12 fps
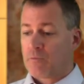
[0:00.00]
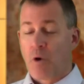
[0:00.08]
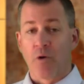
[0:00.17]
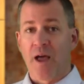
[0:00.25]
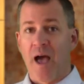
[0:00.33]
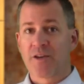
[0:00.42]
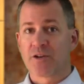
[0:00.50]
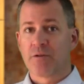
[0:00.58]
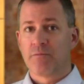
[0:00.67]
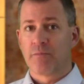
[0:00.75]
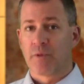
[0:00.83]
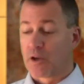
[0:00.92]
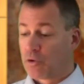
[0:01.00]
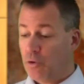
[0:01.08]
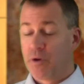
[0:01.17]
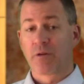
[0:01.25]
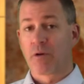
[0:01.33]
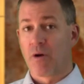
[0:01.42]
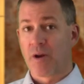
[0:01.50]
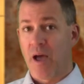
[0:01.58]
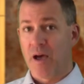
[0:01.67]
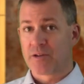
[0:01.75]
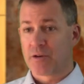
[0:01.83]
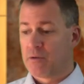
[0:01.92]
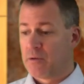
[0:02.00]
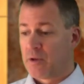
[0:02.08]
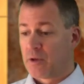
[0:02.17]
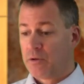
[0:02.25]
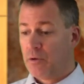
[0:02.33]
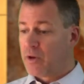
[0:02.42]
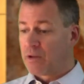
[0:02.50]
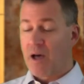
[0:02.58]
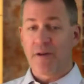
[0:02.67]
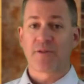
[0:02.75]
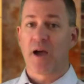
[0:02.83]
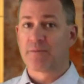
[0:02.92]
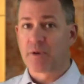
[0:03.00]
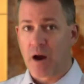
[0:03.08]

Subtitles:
Road hazard, including lifetime